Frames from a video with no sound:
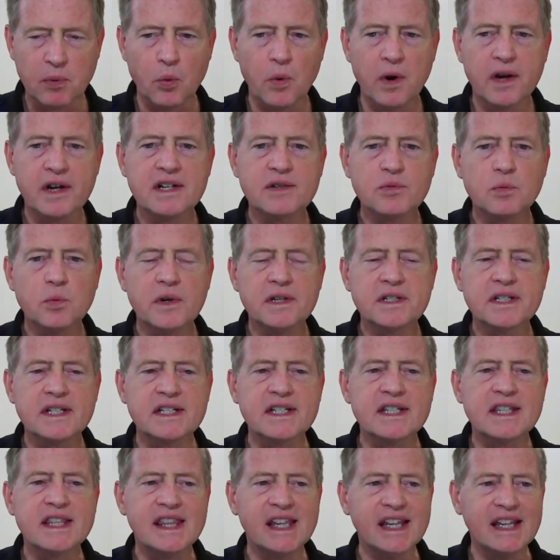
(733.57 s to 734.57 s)
What was
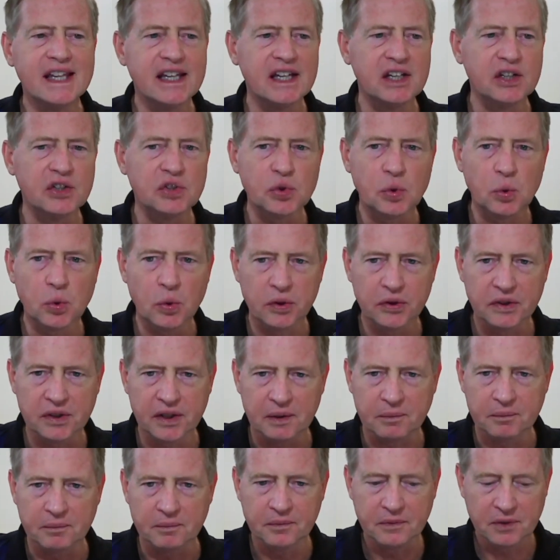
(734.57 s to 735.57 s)
his thinking toward
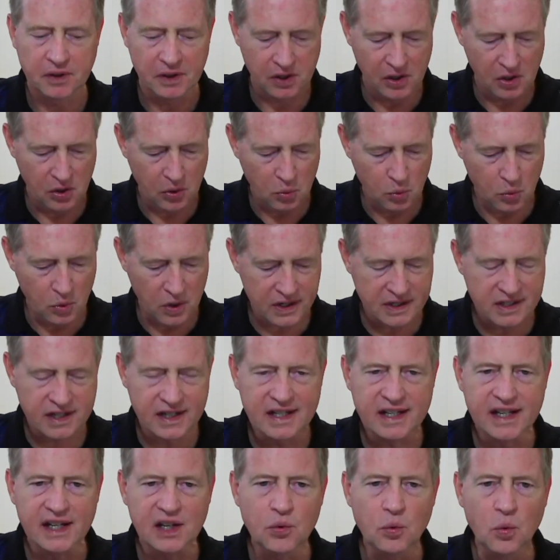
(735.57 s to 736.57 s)
them? What did
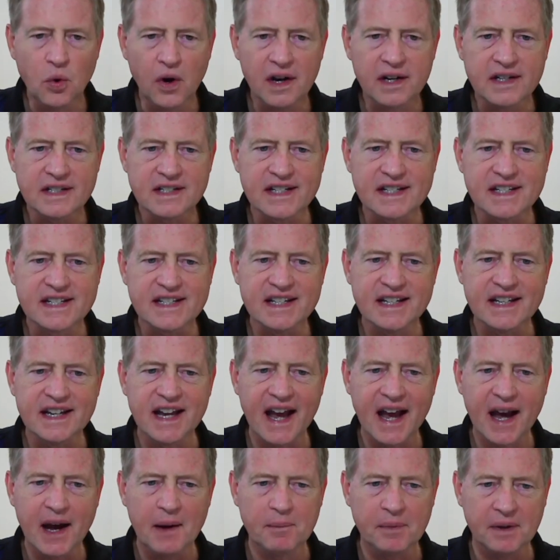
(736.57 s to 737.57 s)
he want to see
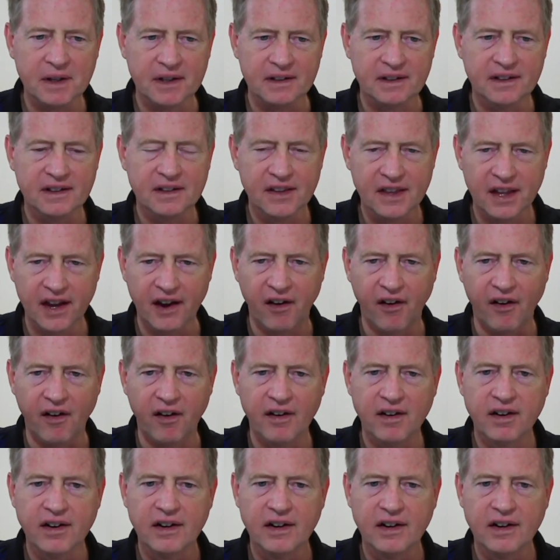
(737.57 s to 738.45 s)
happen there?